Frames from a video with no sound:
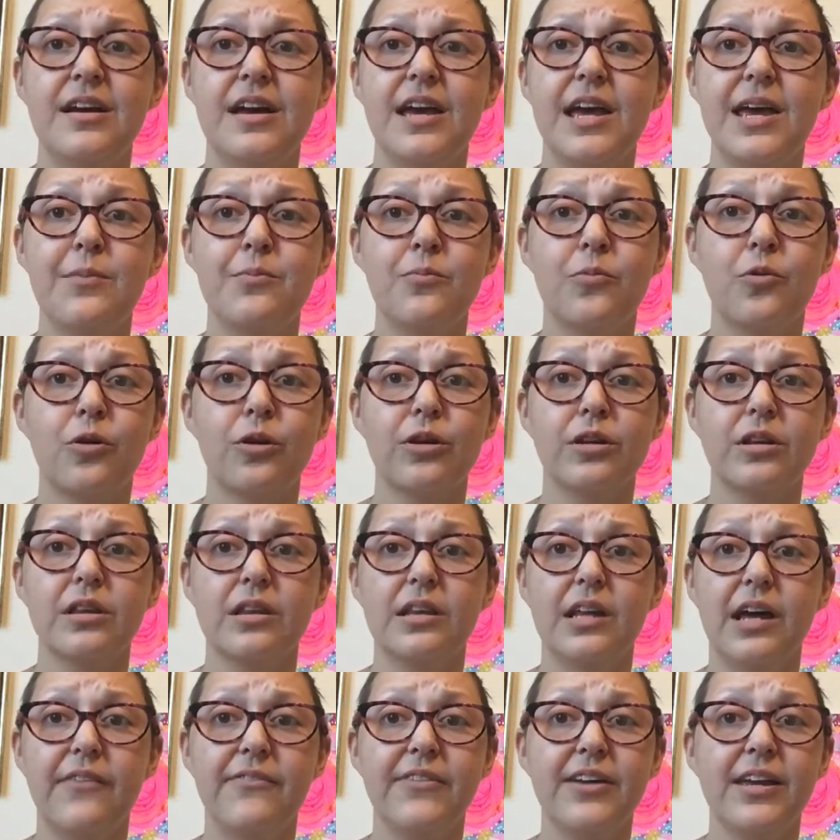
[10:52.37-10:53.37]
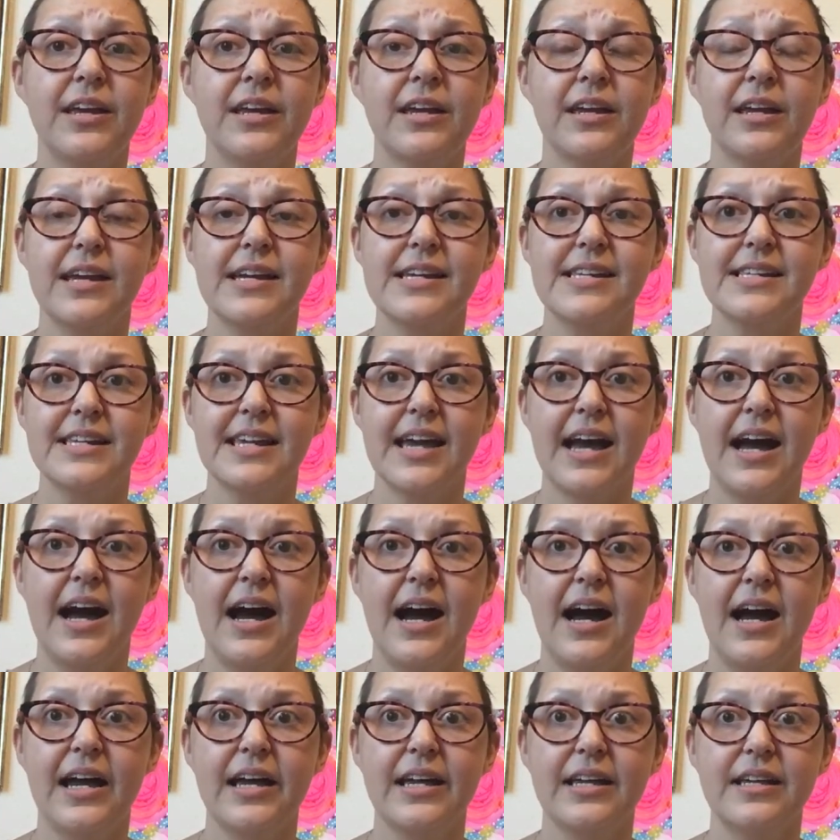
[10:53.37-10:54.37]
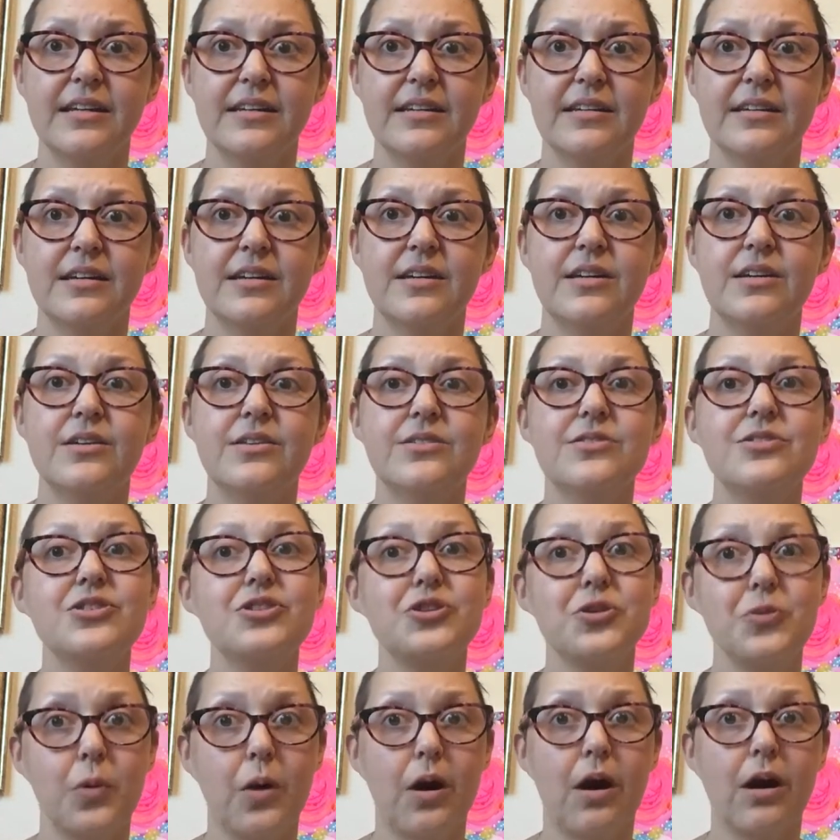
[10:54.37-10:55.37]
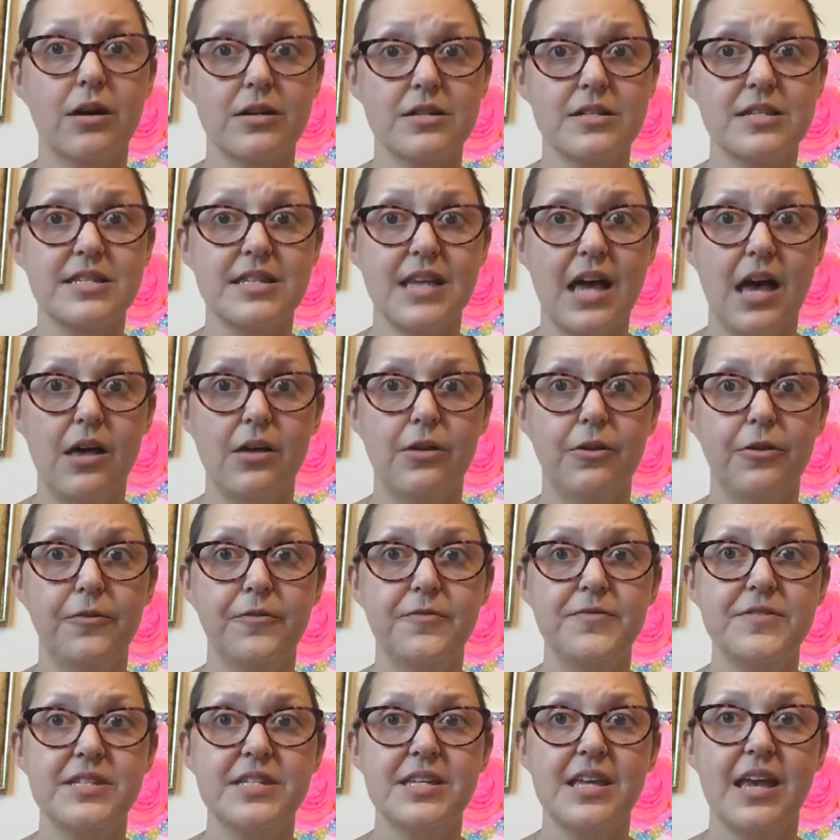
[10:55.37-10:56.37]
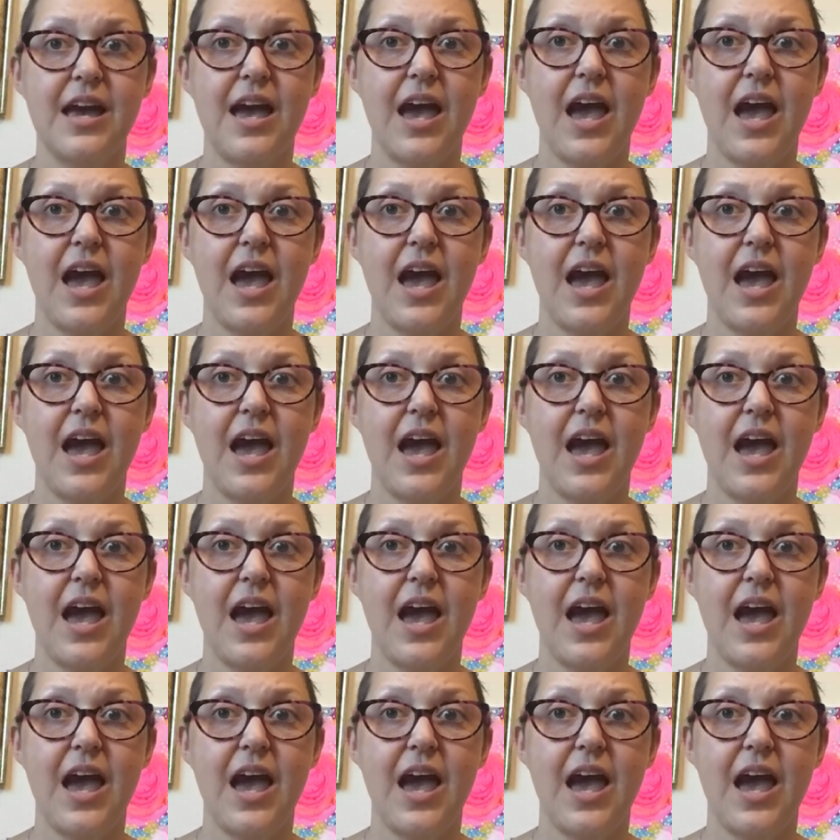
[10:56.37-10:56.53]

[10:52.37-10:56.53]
and more loving and kind to ourselves.